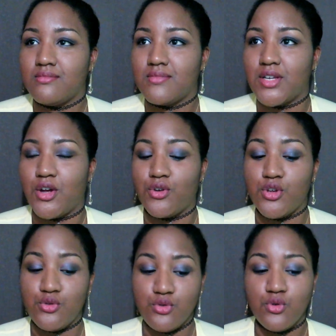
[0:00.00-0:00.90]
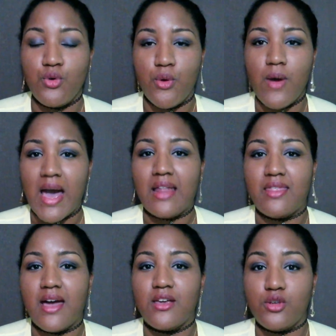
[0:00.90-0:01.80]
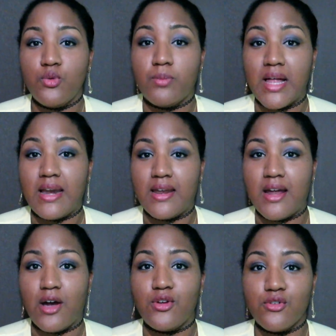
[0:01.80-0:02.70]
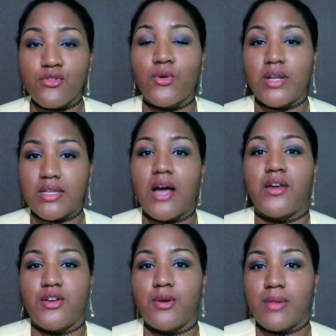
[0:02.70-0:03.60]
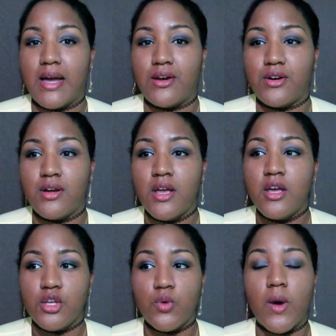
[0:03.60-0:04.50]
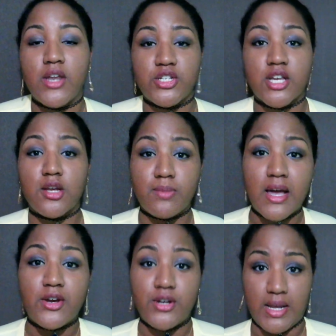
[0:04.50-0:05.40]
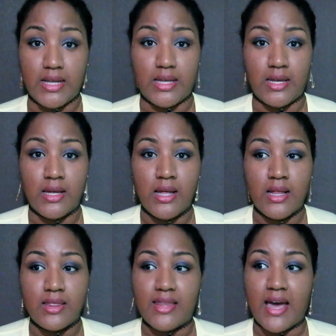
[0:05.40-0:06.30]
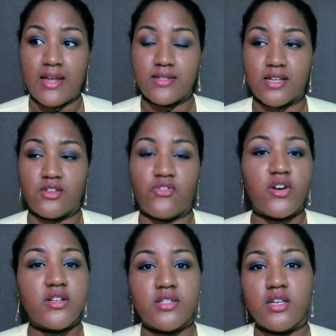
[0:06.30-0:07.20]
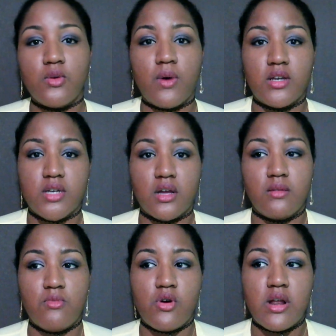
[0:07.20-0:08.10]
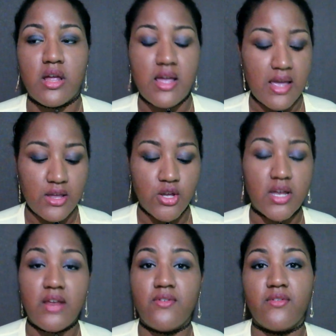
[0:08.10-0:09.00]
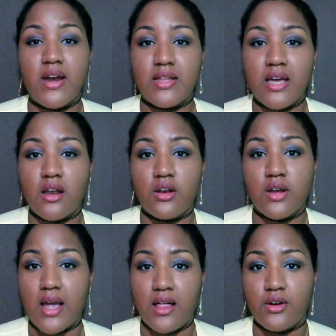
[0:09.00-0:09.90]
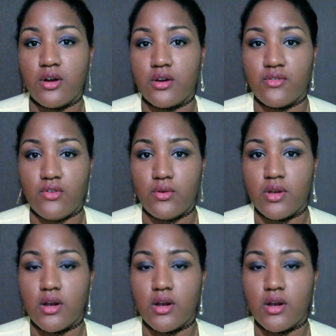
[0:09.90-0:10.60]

You knew you had that, you planned it out, you wrote it down in your planner. You want to check your planner daily. That is like the first thing you want to check in the morning. You can even write it down on your calendar on your phone,